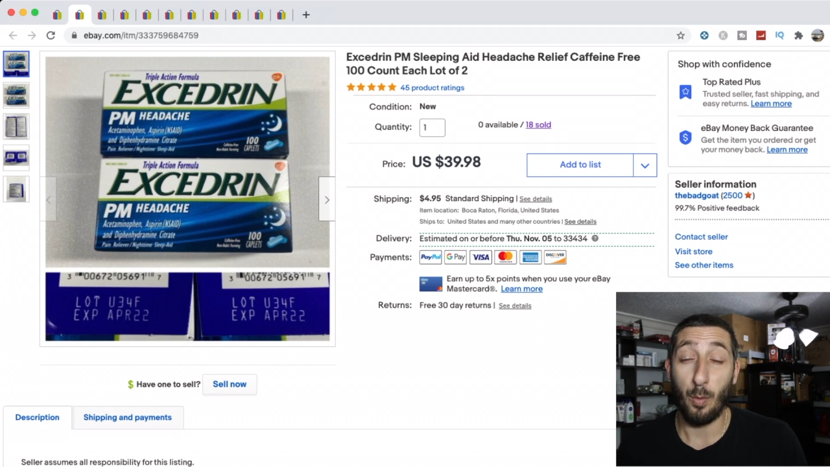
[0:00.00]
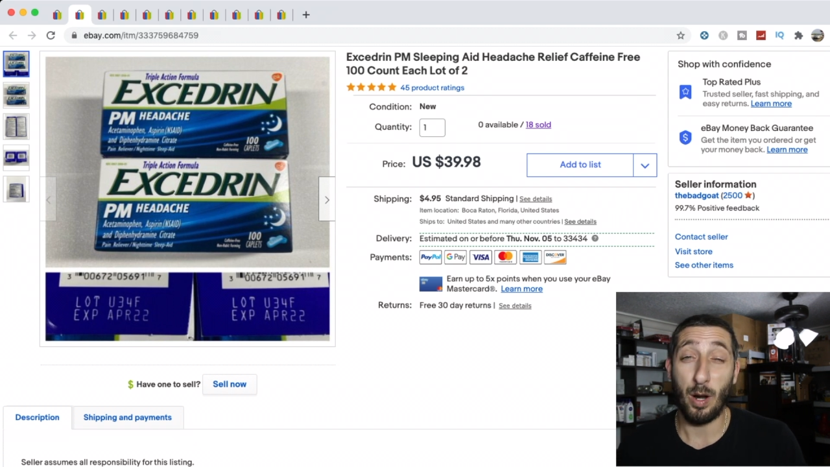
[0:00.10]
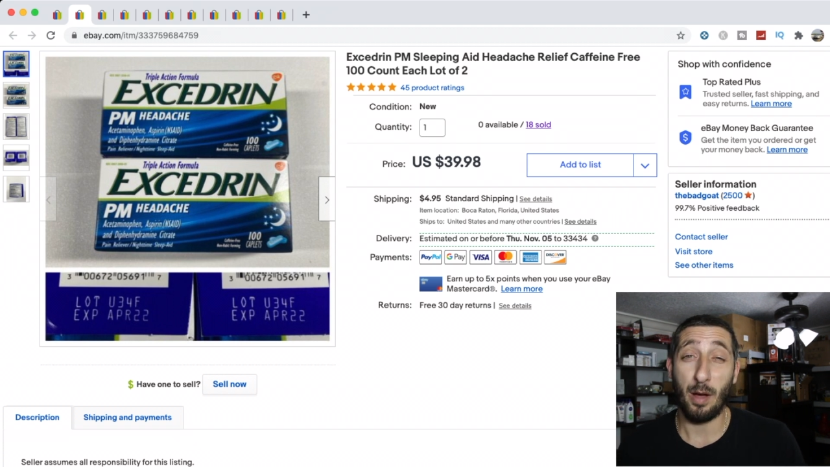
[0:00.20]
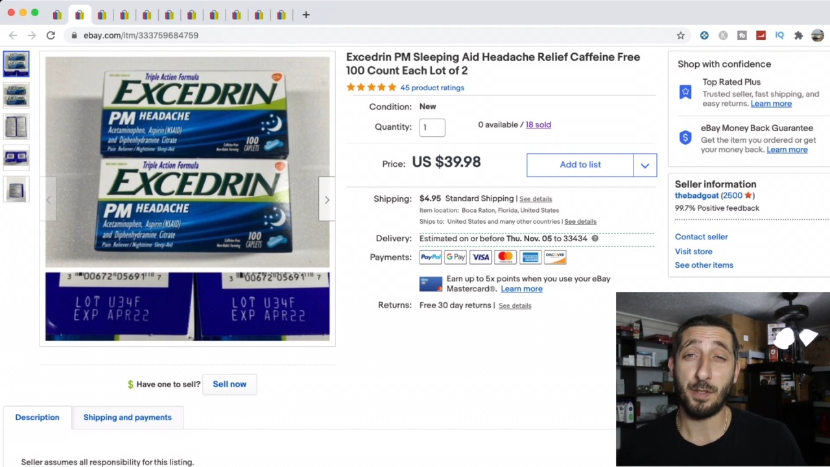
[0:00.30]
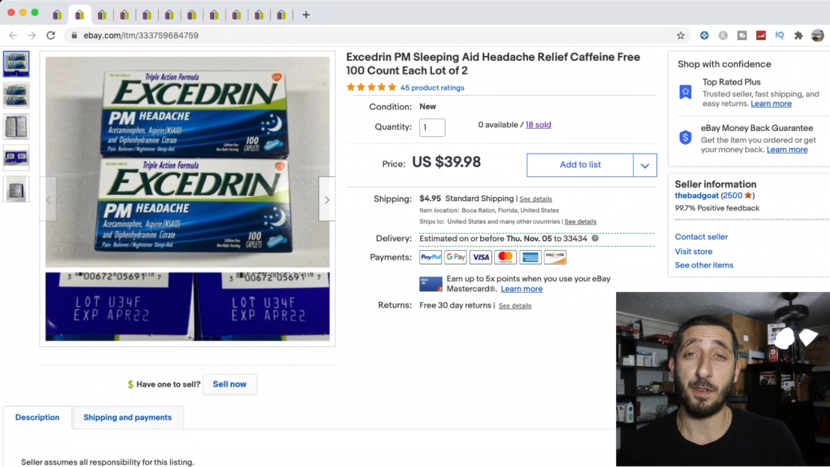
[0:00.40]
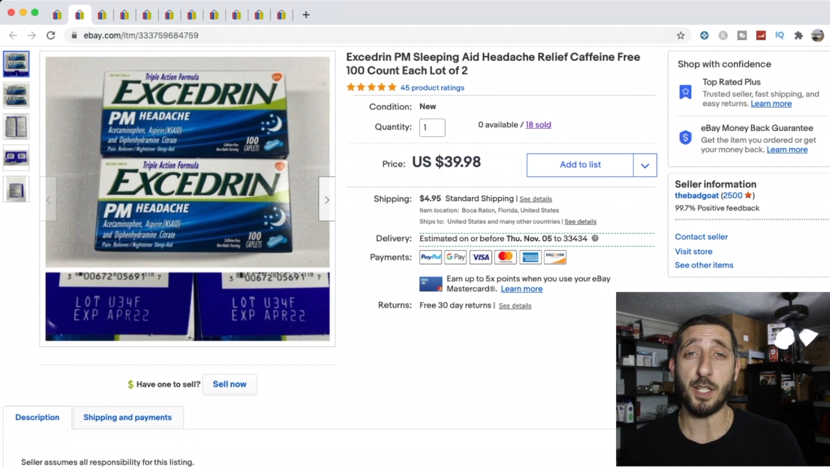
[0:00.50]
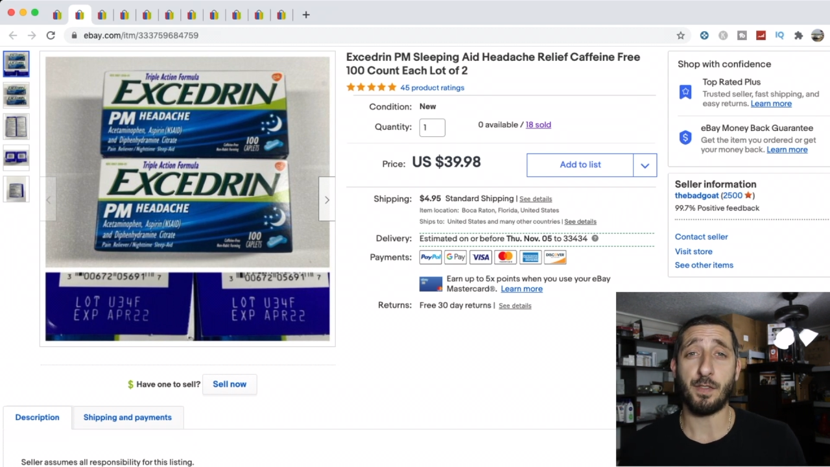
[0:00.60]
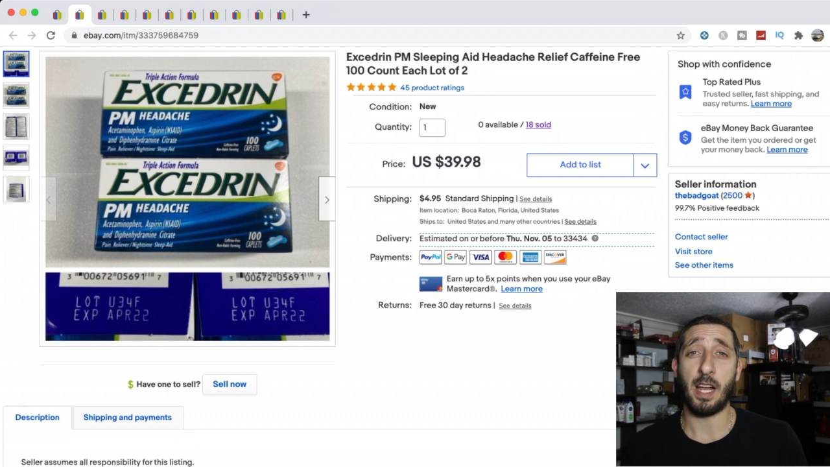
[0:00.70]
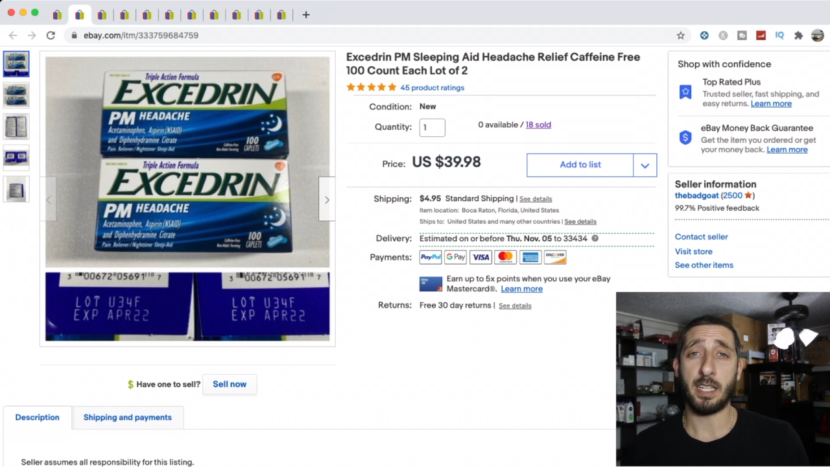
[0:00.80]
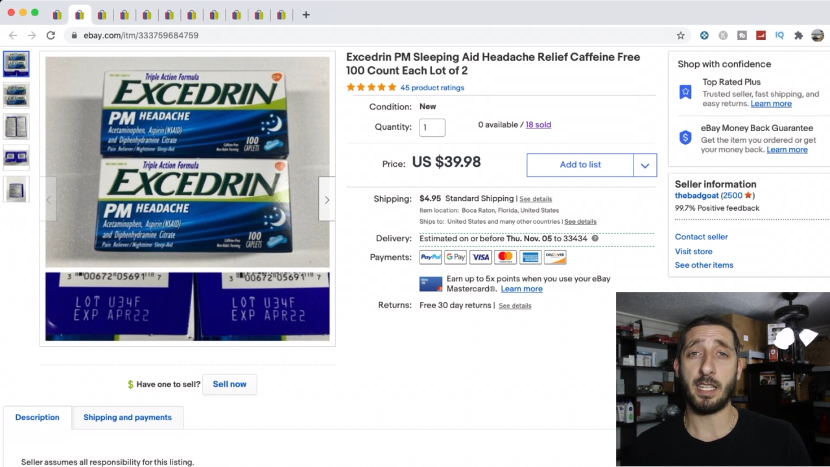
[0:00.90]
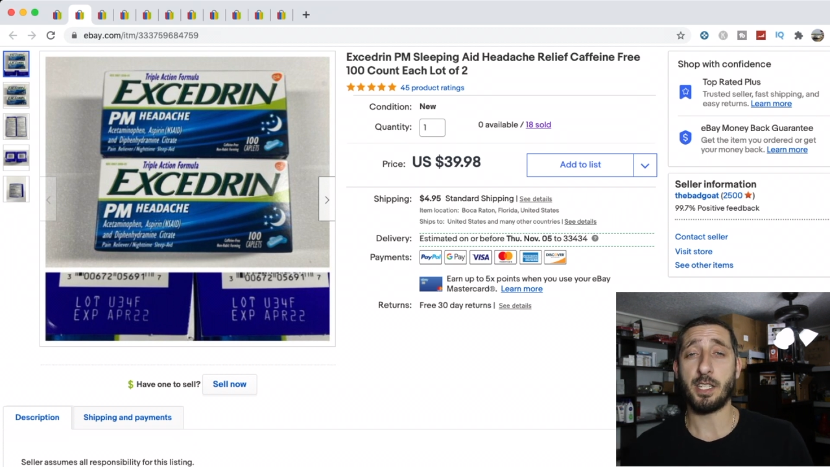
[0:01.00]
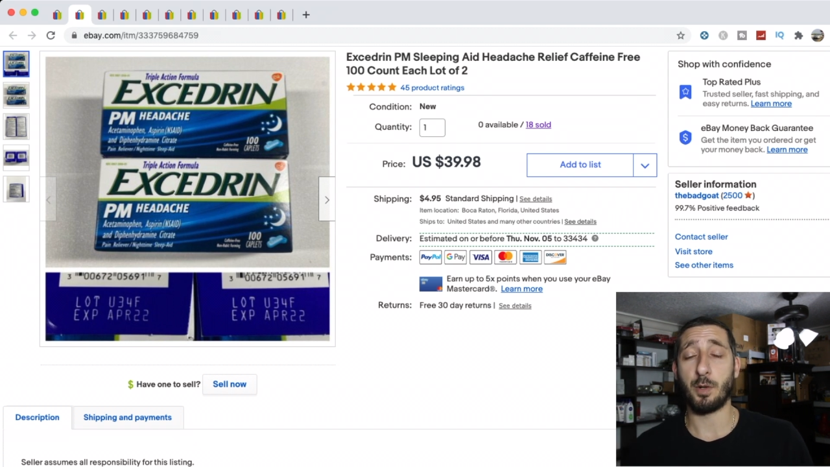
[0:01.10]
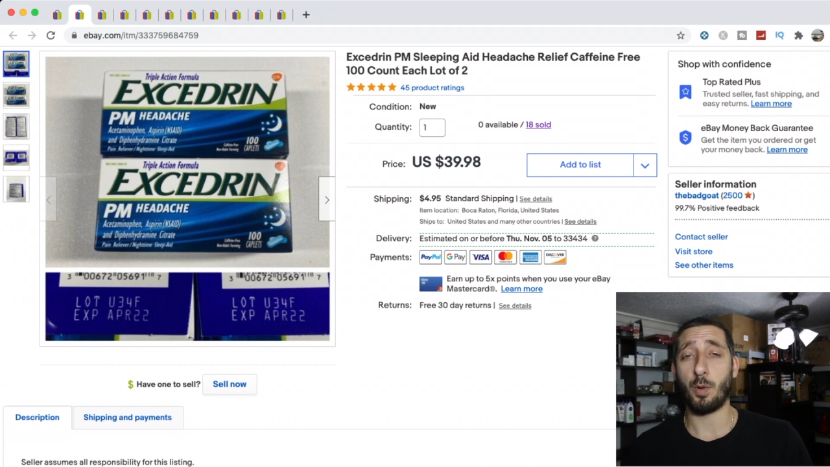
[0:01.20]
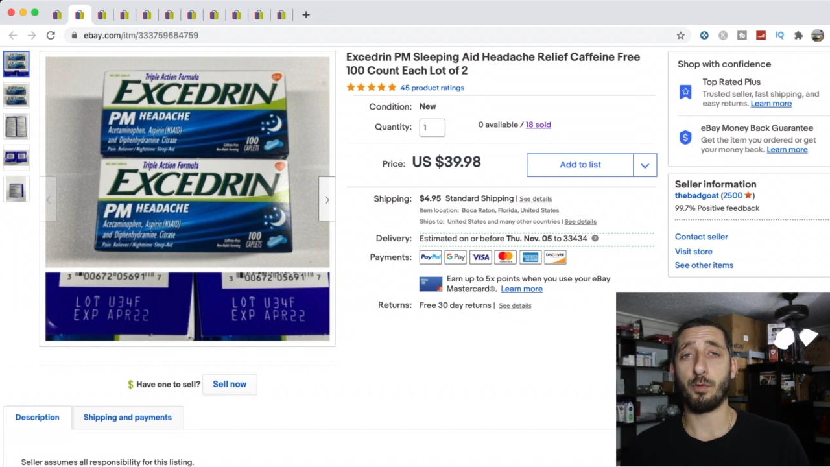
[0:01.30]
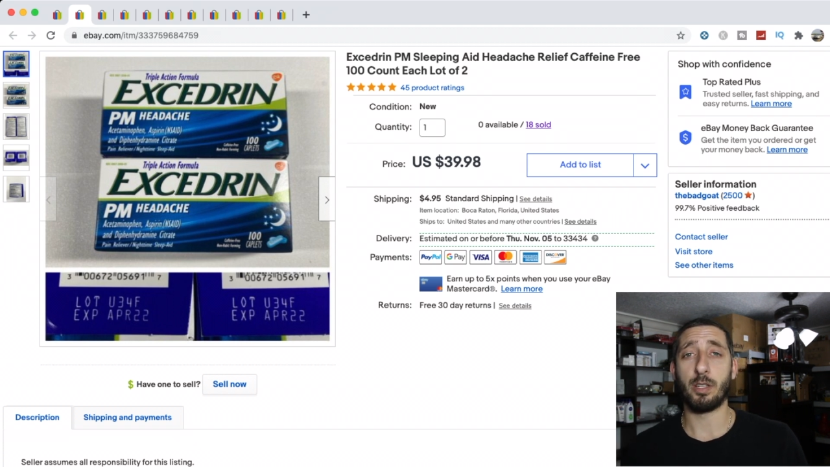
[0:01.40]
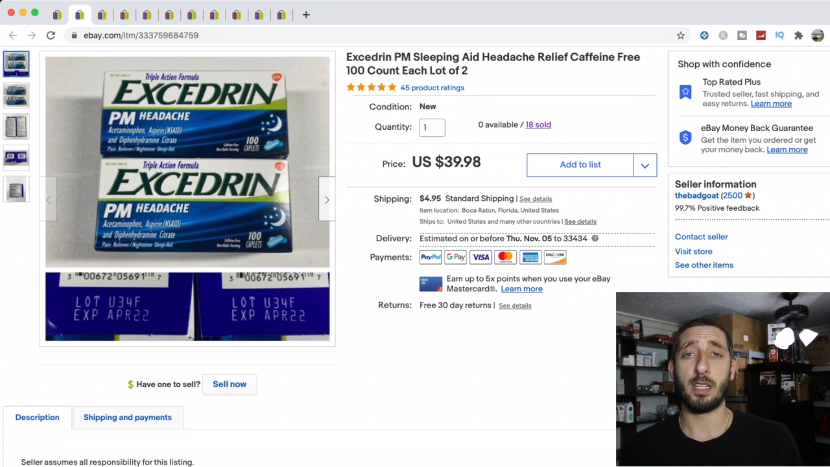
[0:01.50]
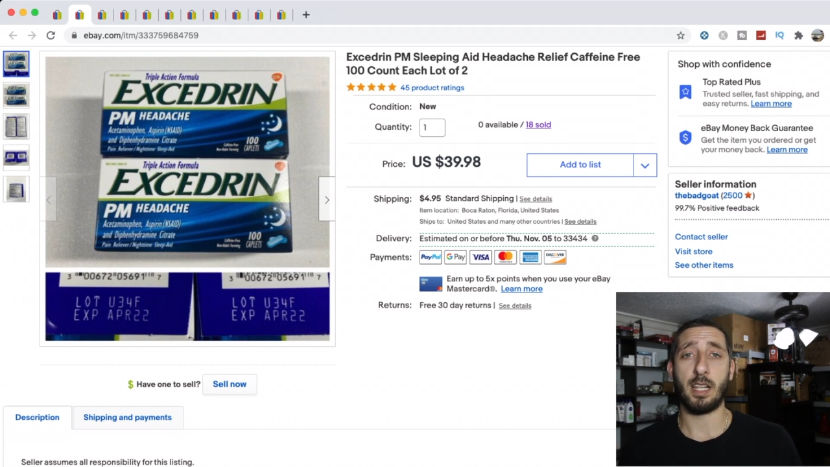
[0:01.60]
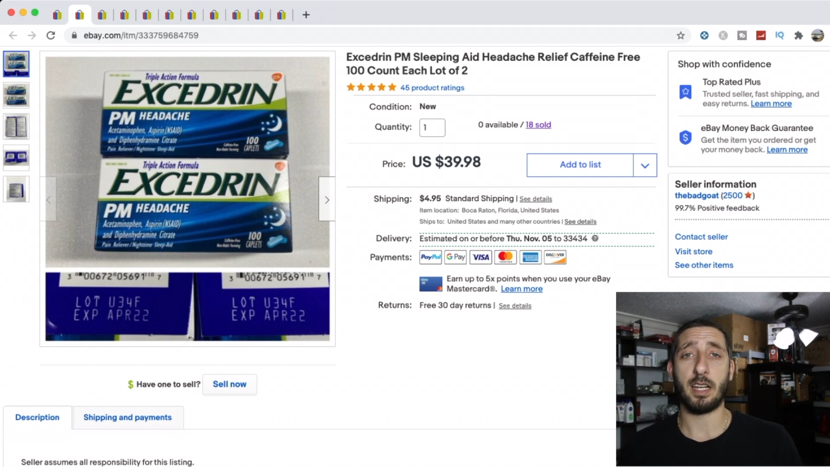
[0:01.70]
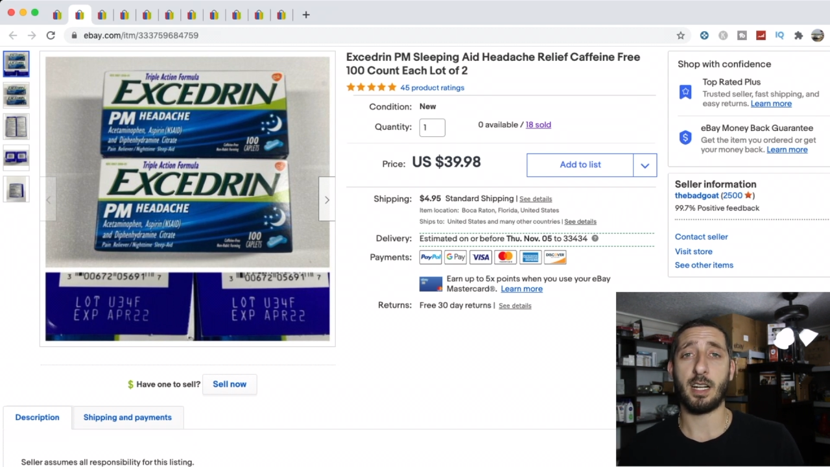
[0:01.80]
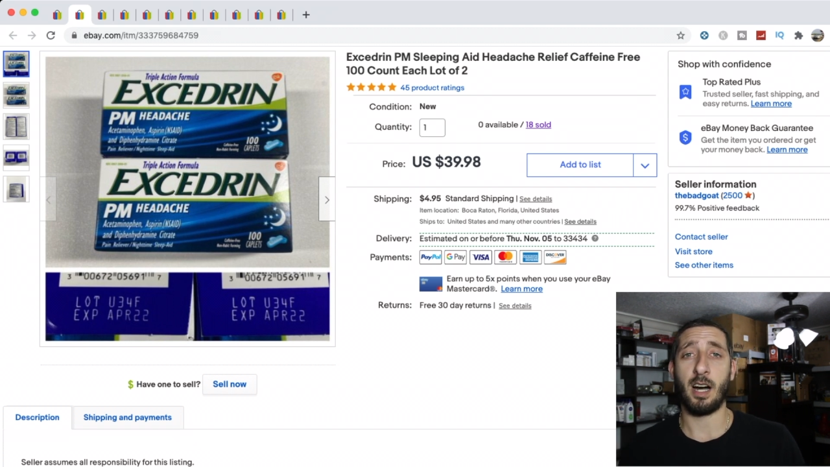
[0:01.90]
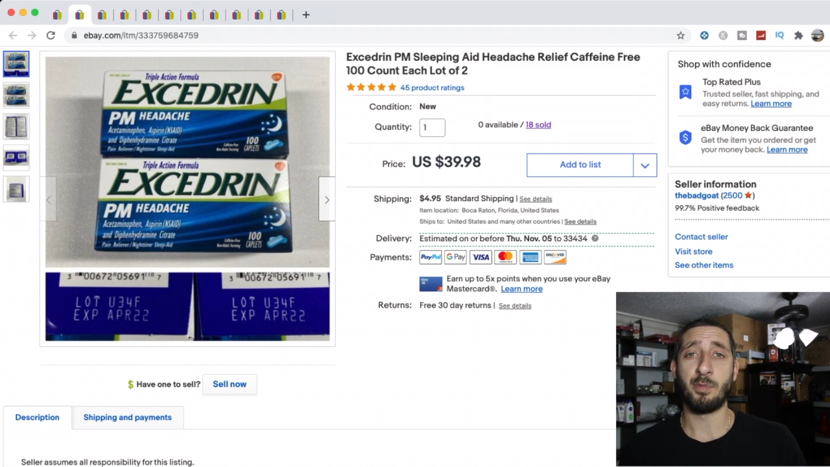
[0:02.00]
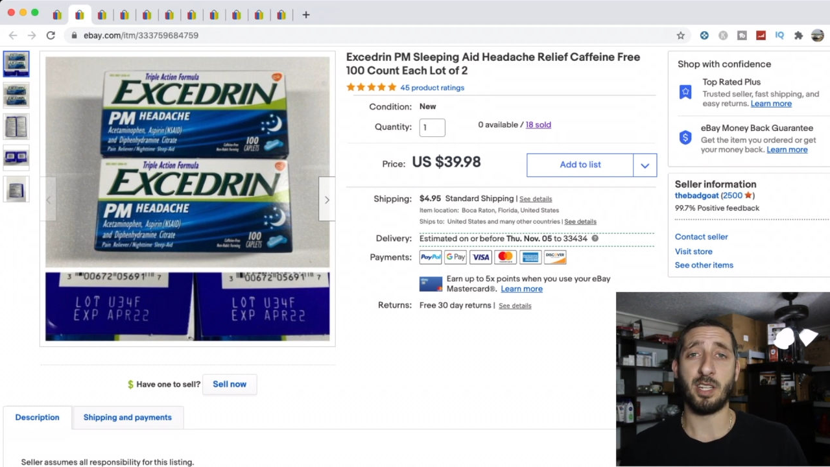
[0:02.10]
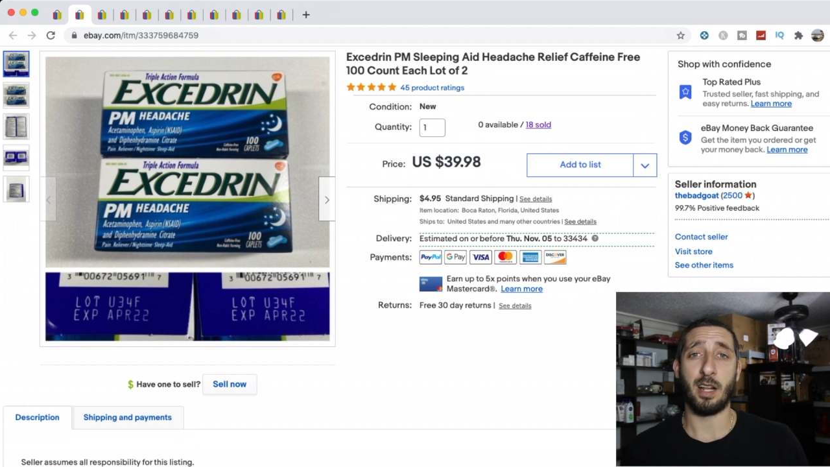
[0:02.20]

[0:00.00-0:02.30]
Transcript: When I was first finding these, there weren't really a lot of comps,